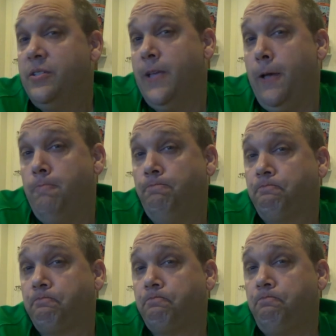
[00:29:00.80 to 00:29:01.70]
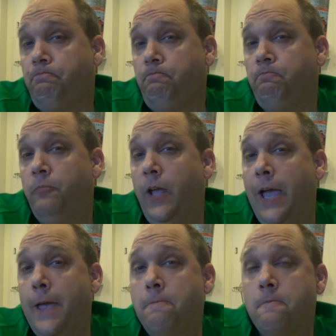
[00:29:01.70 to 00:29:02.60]
sale.
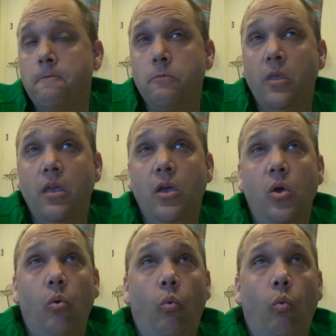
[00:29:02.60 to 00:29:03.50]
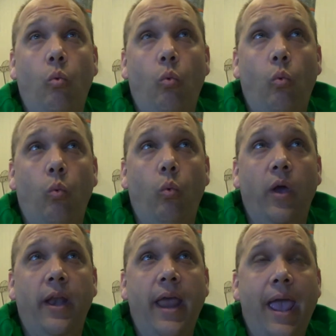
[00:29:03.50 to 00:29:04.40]
Okay,
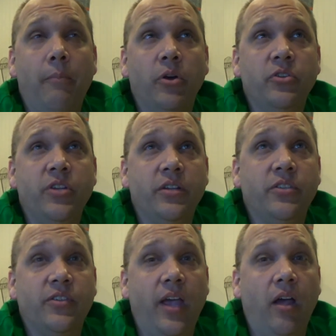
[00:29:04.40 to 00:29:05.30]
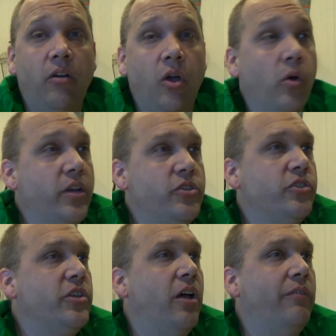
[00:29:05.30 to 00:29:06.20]
when hamburgers on sale, go get
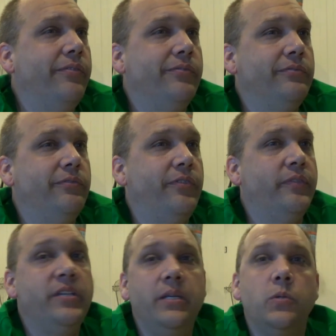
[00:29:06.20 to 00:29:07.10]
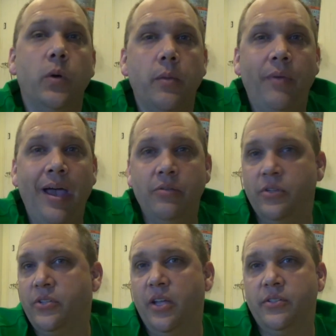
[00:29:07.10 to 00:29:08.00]
yourself 15, 20 pounds.
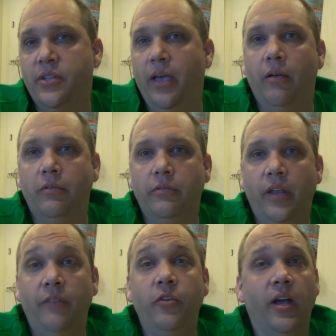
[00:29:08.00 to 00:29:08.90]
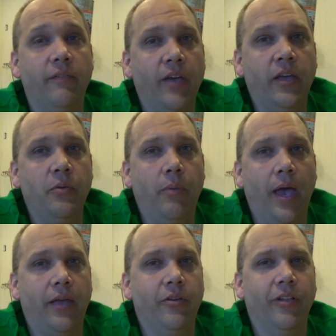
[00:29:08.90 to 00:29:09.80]
It's on sale. If you got a vacuum
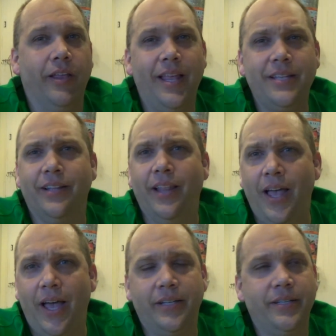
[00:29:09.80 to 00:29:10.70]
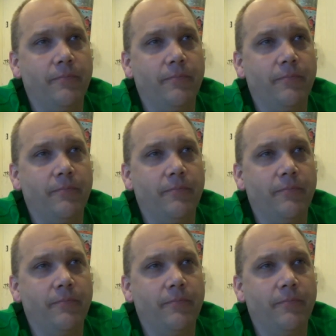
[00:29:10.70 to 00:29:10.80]
pack and you're like, that's a lot.